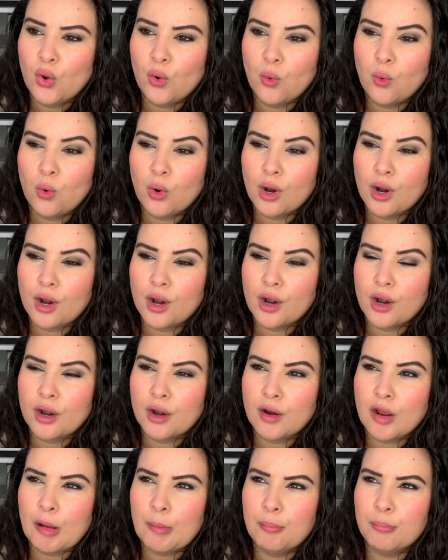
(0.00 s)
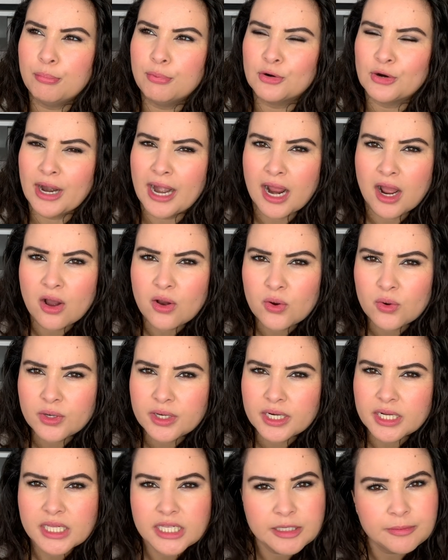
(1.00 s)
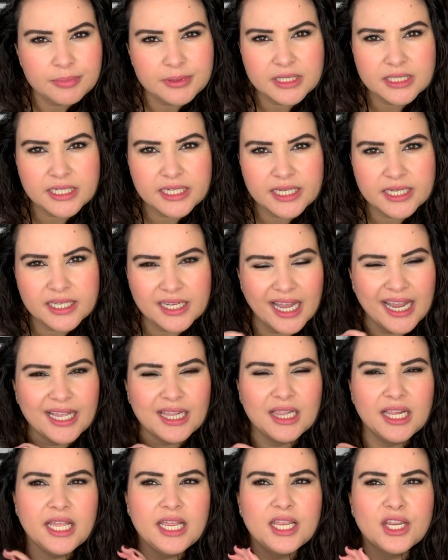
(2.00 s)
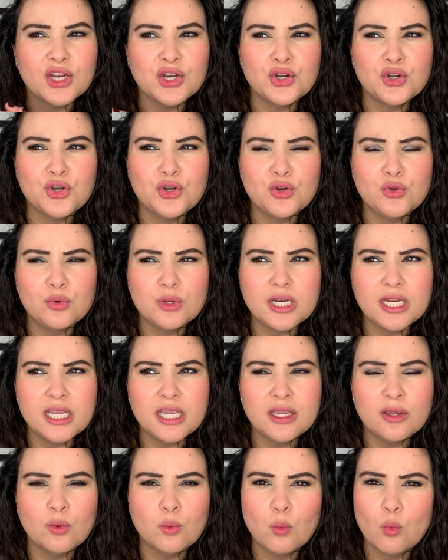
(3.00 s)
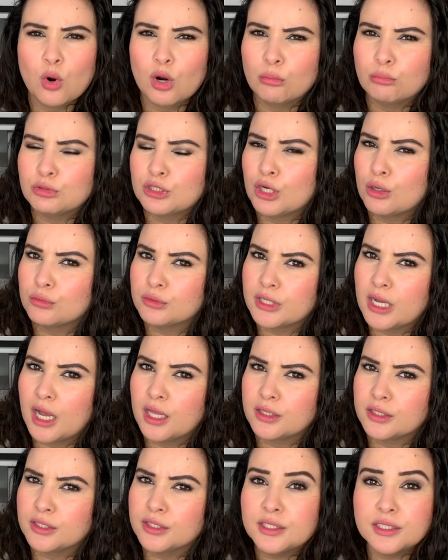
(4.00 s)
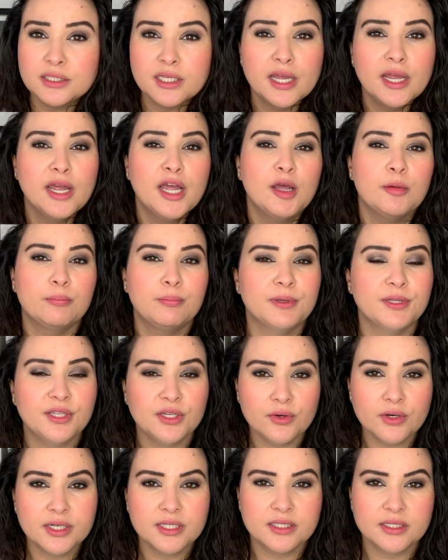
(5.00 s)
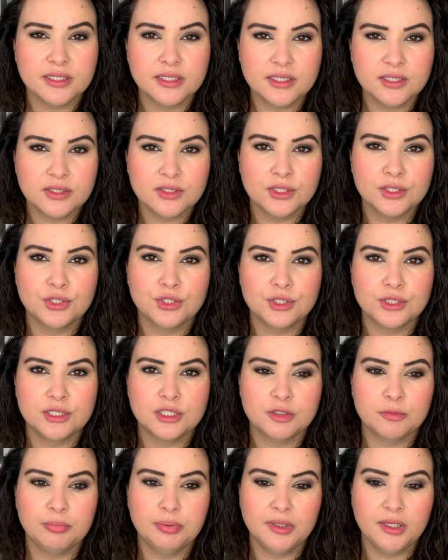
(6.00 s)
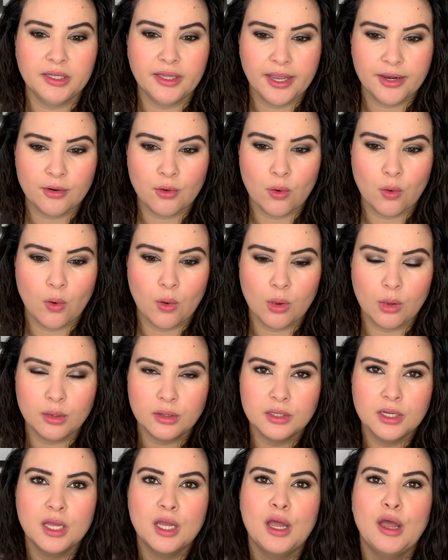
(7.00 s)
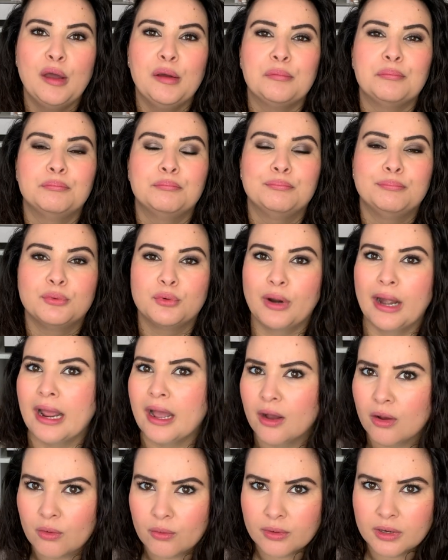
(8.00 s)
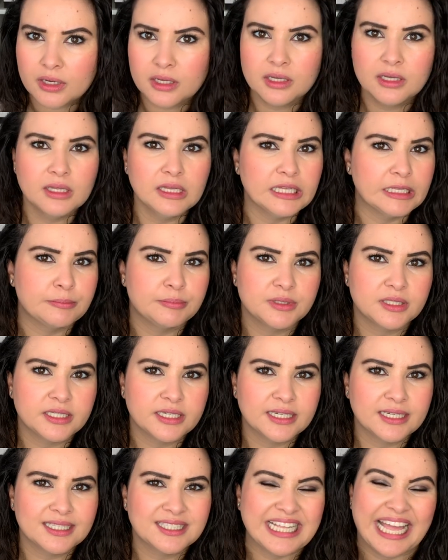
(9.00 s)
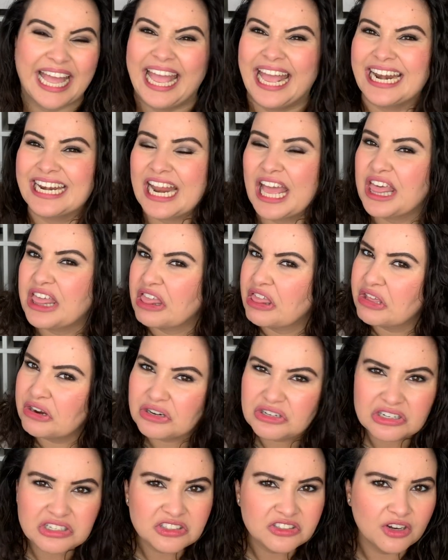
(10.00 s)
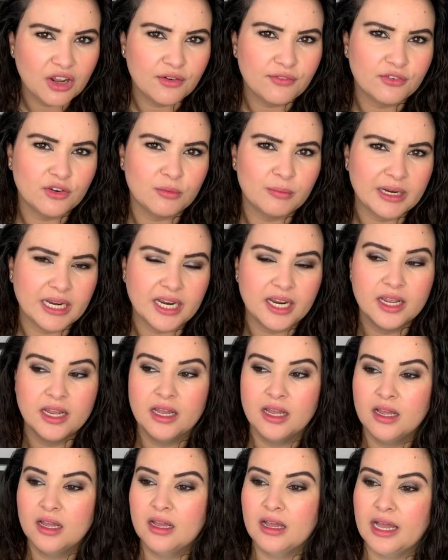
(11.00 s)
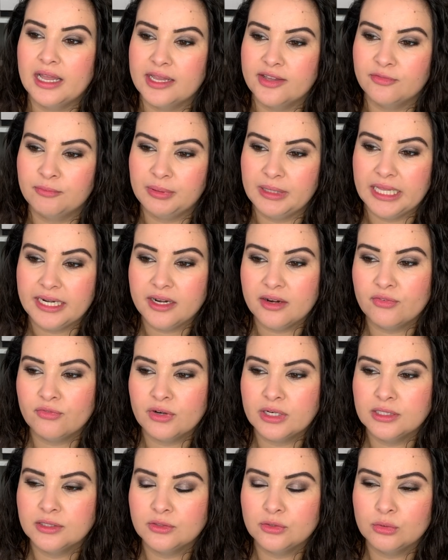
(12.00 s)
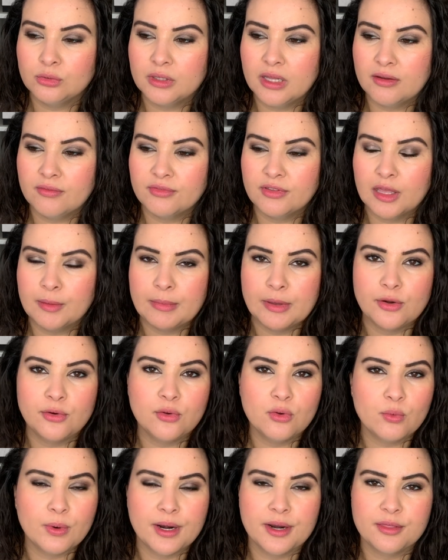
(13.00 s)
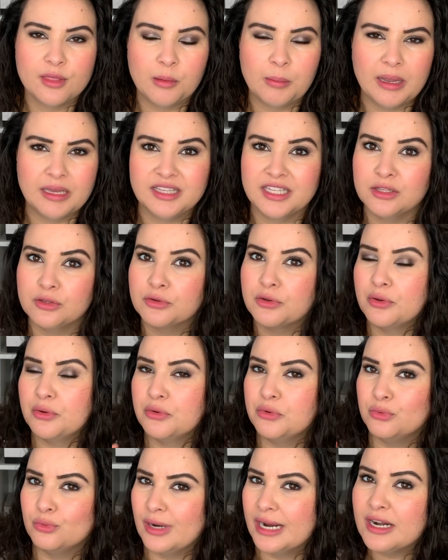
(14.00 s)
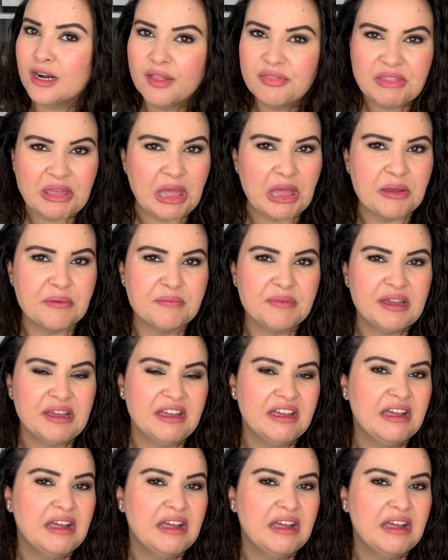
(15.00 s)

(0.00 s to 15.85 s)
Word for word: or a brown lipstick. I like nudie, warm tone colors, but there exist just plain old brown lipsticks, and they're just not for me. I have plenty of friends who love them and who wear them, and they look great on them.